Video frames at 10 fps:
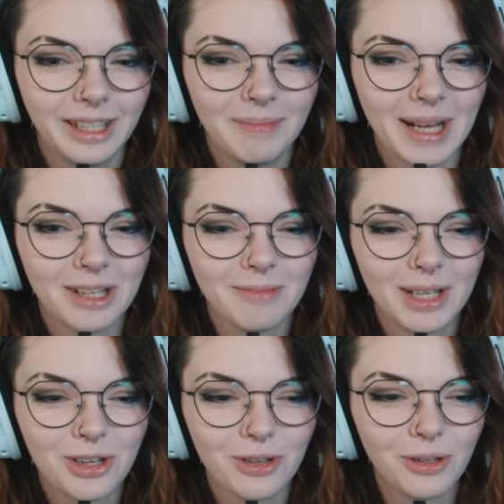Back on my
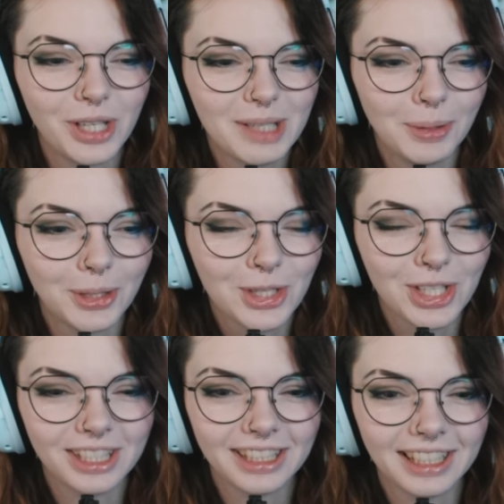droid
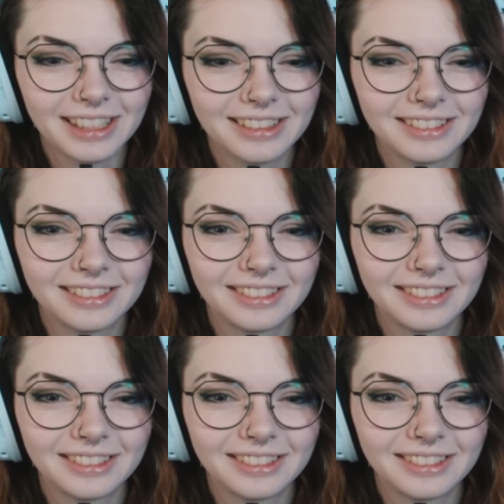bullshit again.